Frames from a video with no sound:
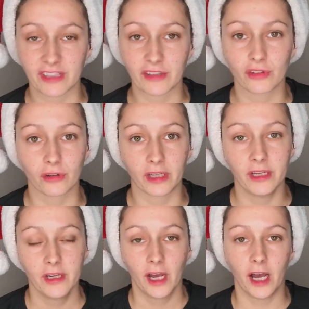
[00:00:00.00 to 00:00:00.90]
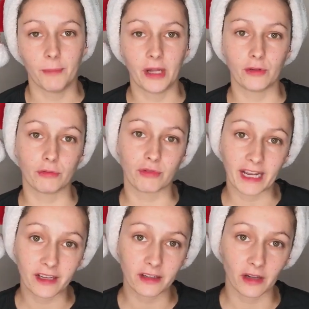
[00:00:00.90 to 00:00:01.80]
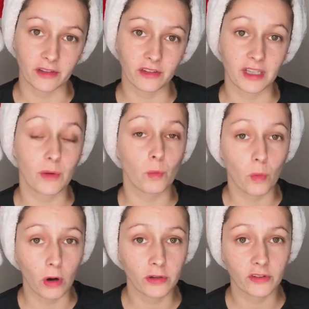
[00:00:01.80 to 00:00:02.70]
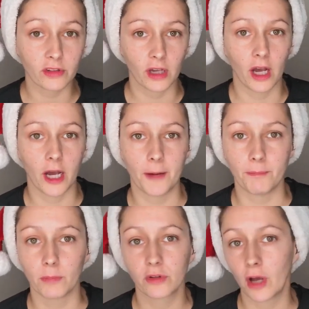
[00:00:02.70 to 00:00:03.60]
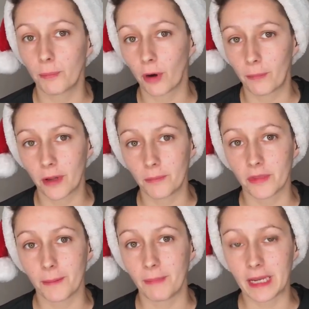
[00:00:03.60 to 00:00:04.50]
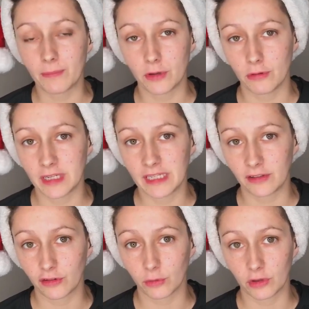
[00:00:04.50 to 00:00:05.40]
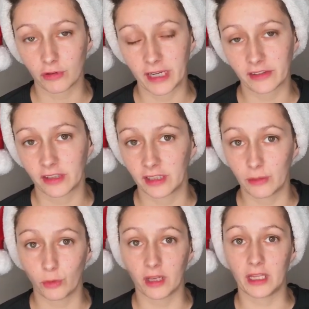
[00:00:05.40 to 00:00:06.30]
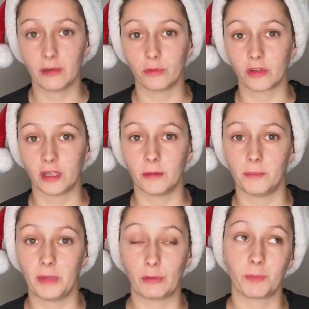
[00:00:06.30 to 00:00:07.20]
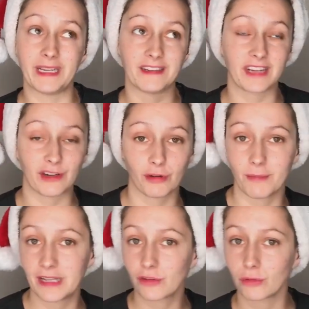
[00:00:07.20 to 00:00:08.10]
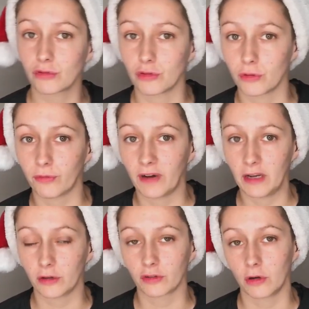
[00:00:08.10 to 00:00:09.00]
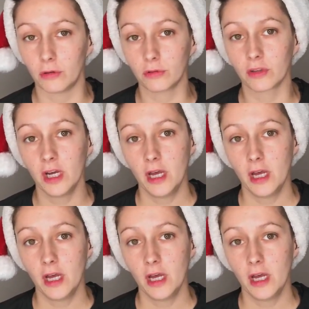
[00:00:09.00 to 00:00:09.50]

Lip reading: that, and you recognise that it was a problem that maybe you needed to address, and it was being detrimental to your fat loss goals,